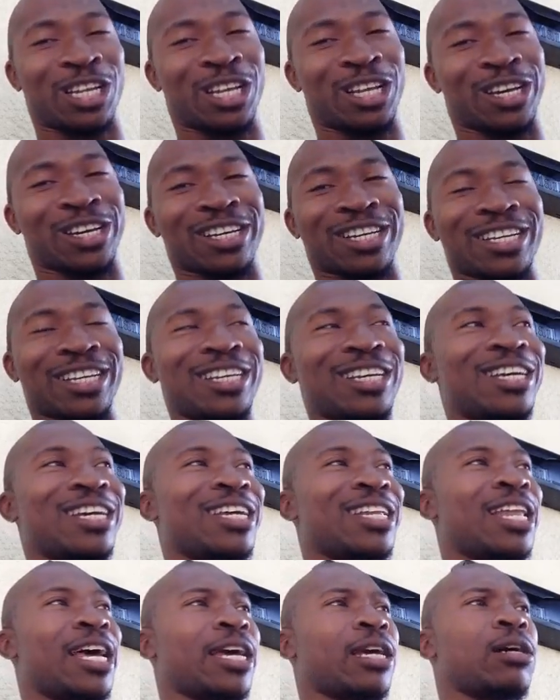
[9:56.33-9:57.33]
look.
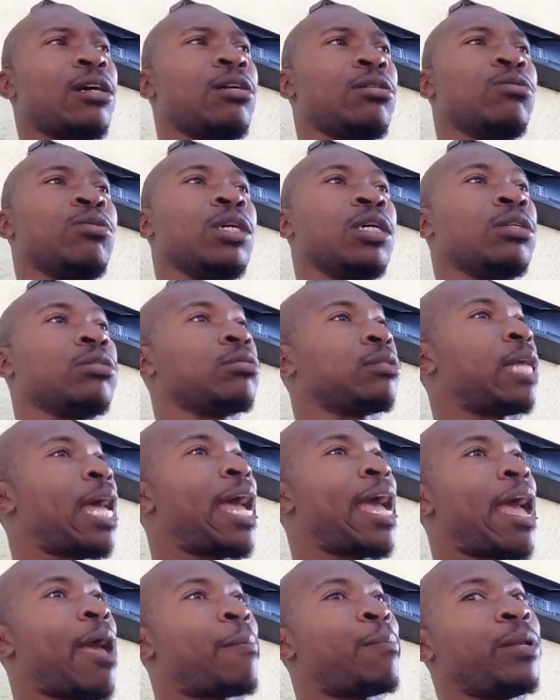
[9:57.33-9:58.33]
Like, oh, well,
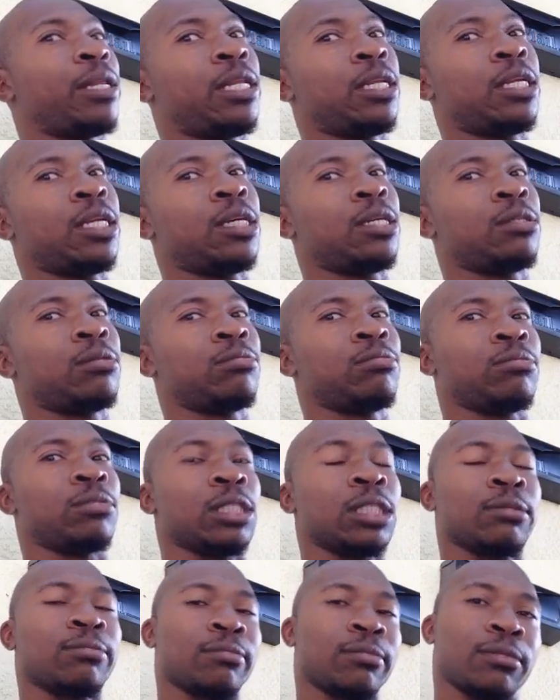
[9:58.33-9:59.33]
that happened to them,
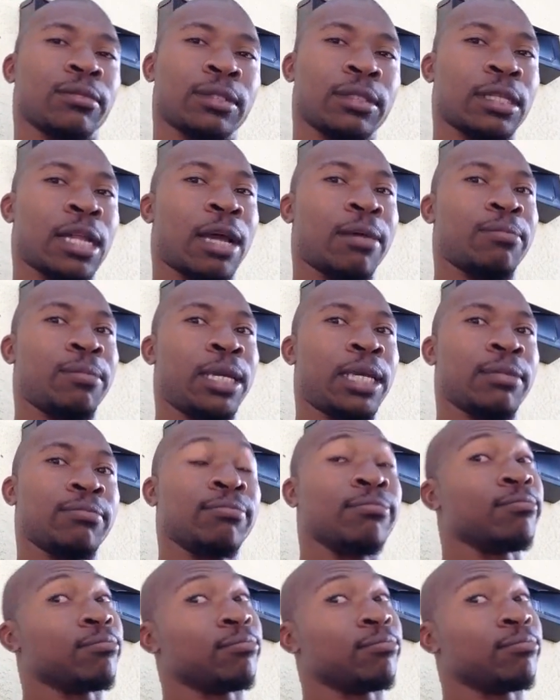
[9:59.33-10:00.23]
but not me.